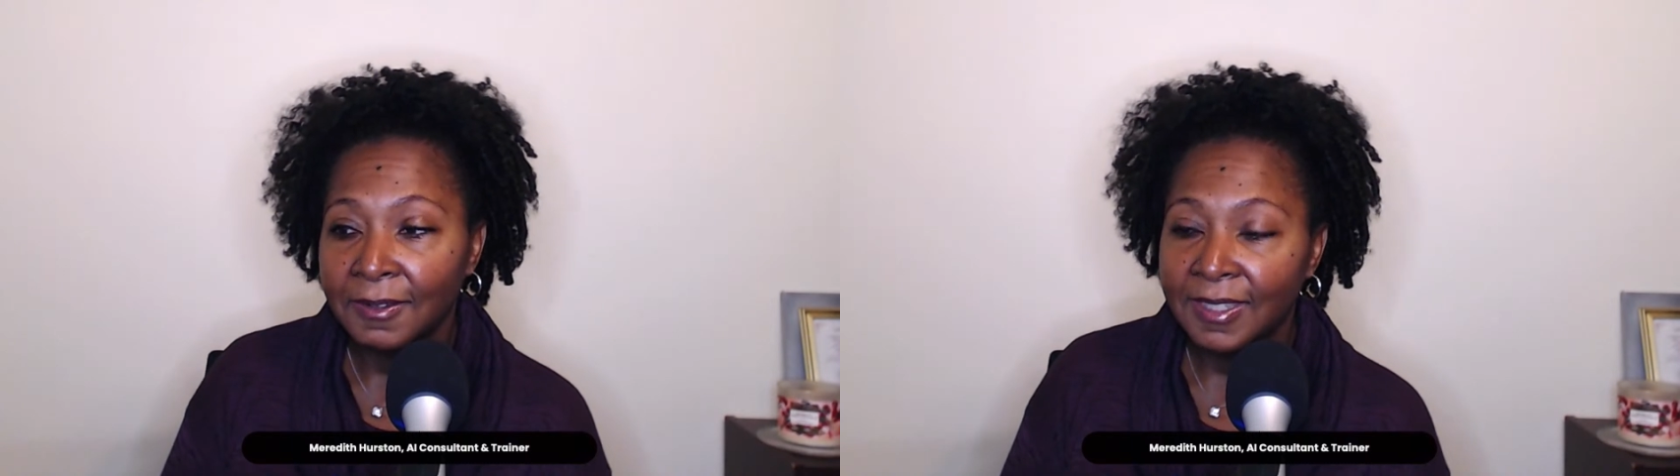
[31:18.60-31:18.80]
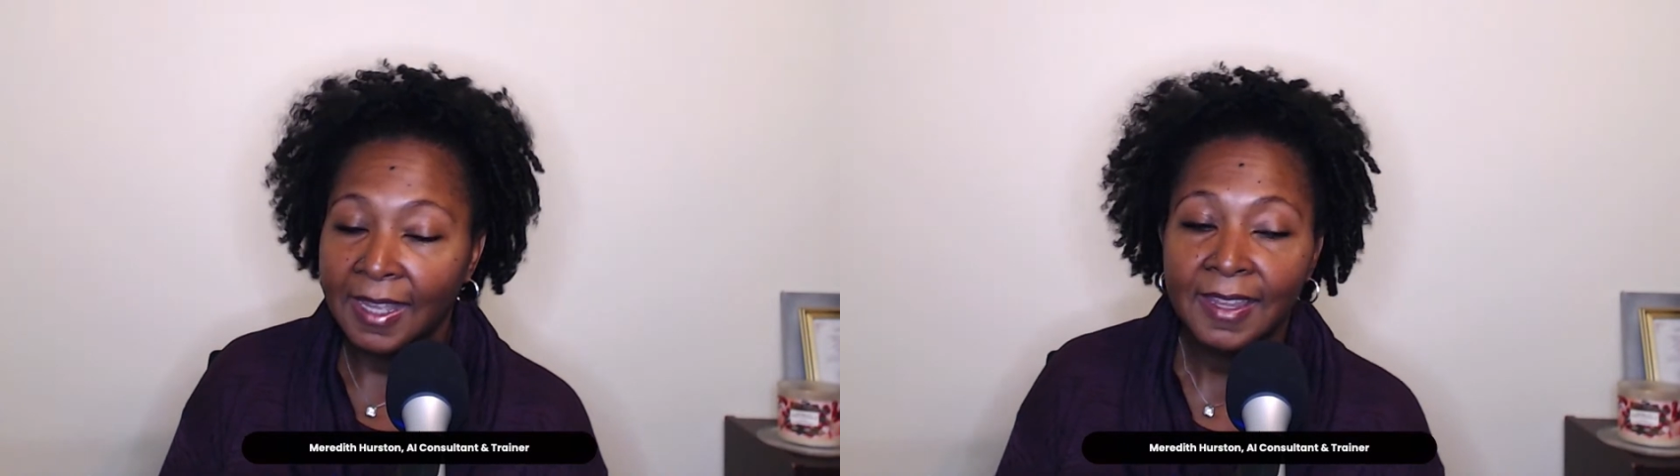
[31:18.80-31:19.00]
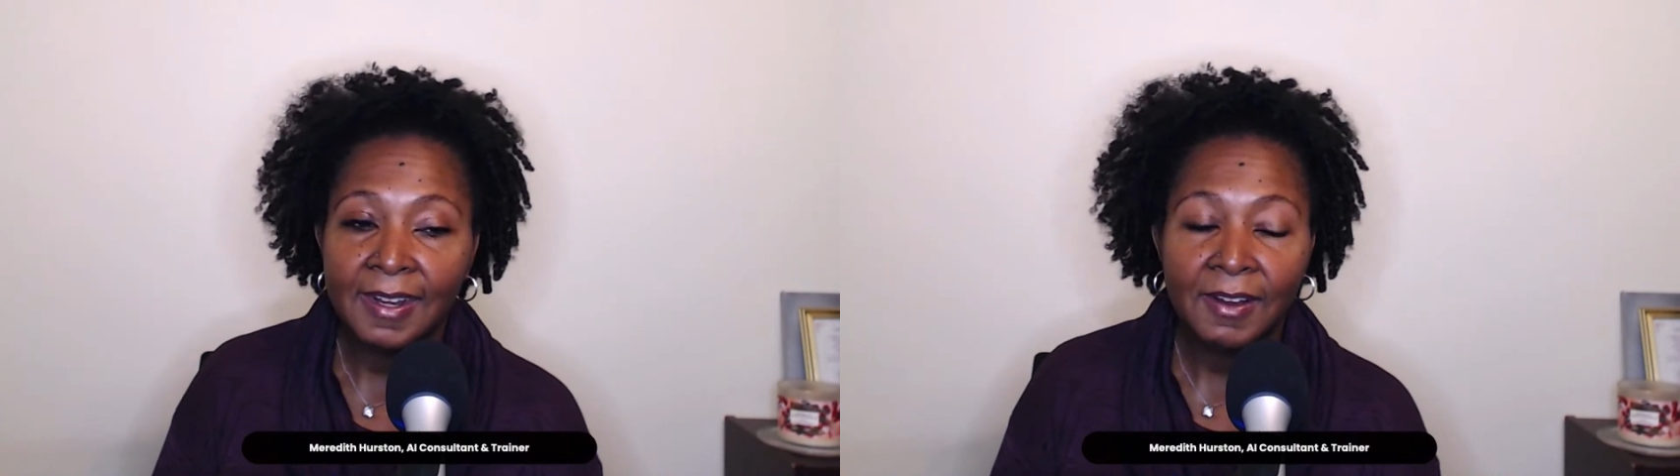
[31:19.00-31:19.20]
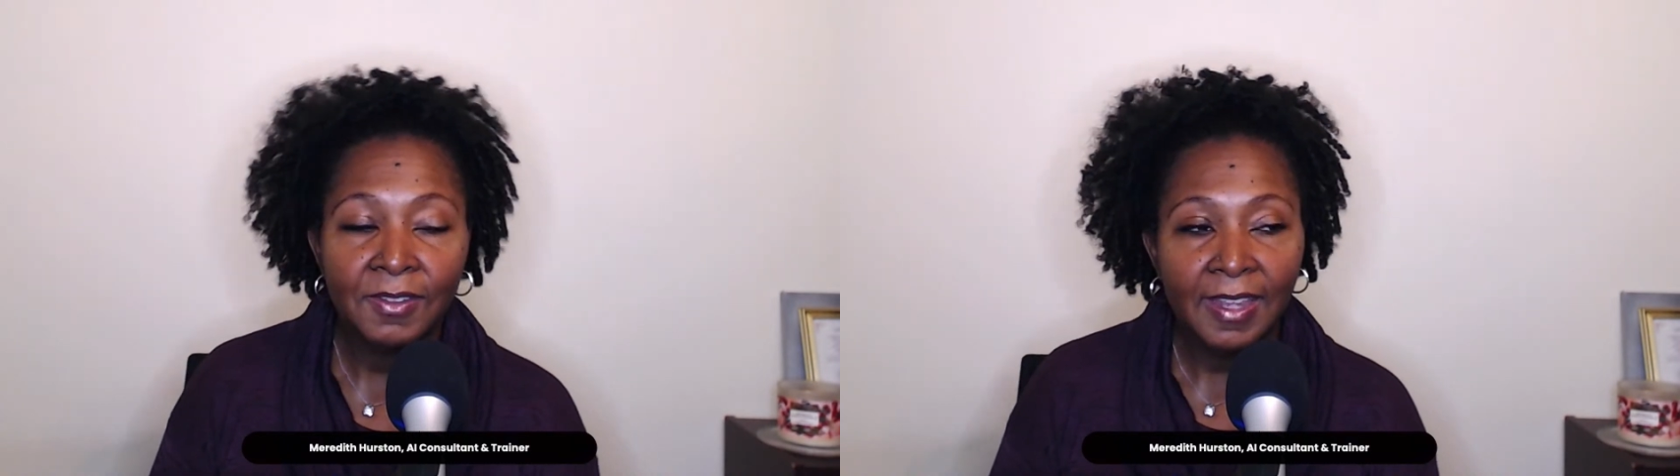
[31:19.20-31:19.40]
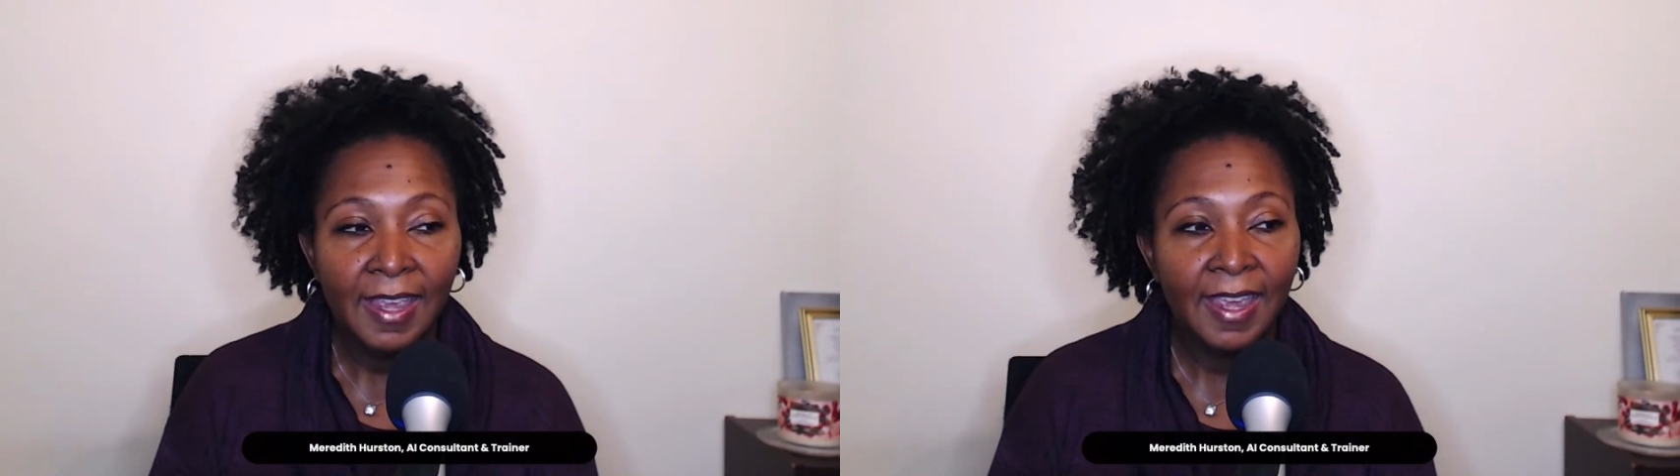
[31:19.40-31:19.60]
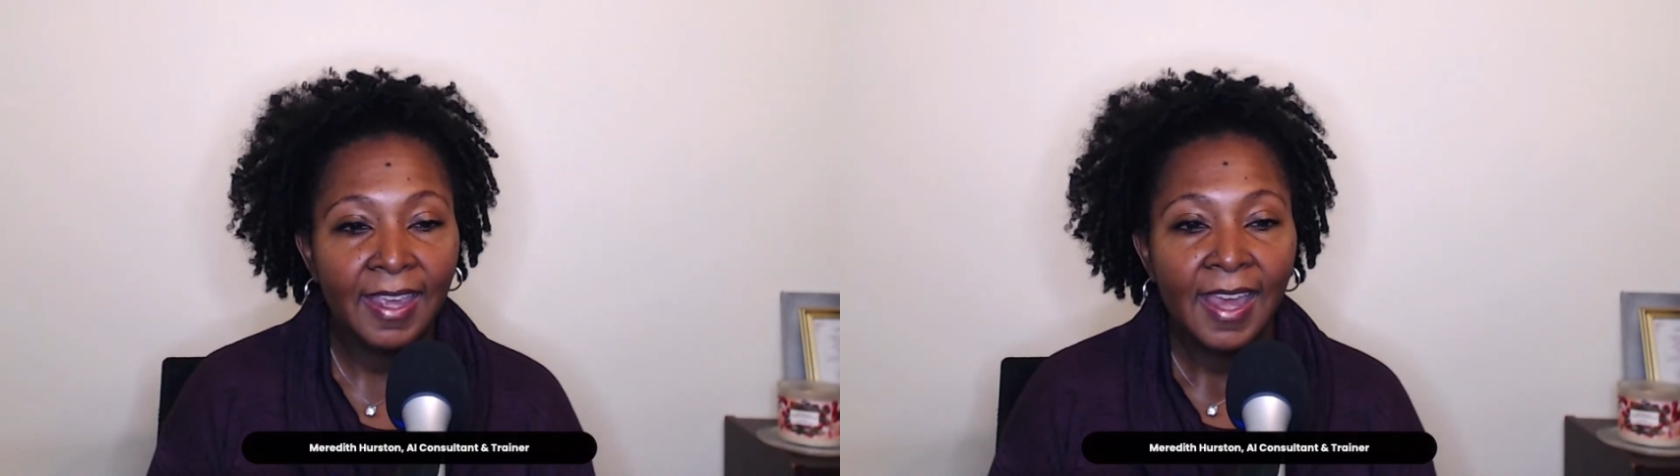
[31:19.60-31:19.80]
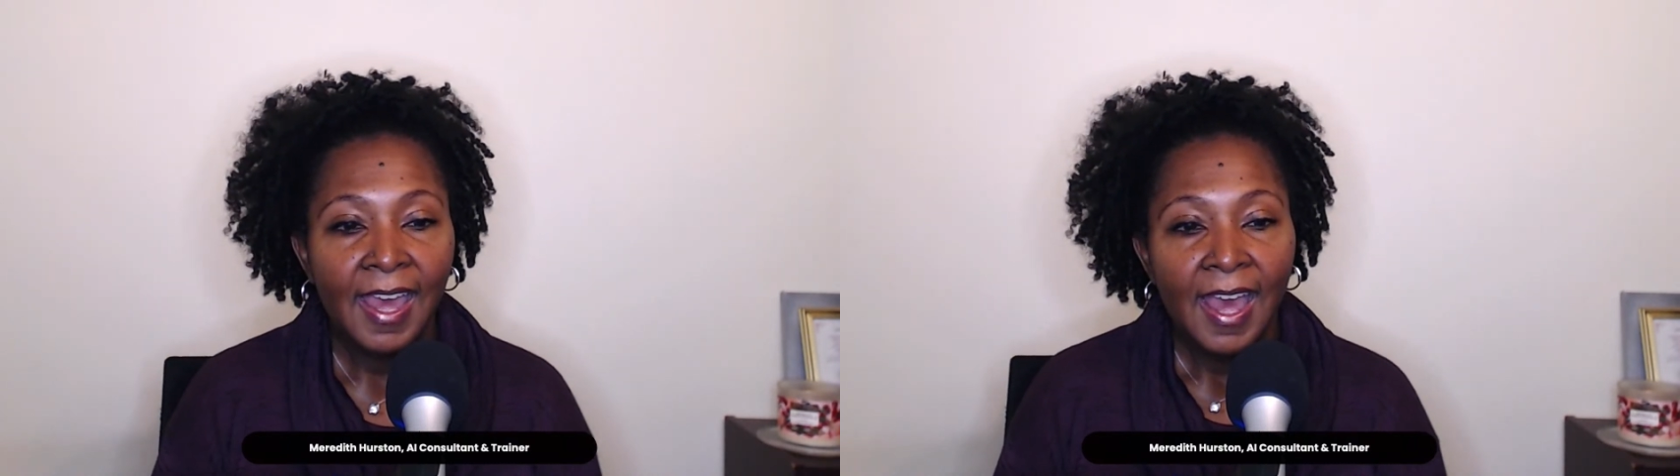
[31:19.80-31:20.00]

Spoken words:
selling their thing.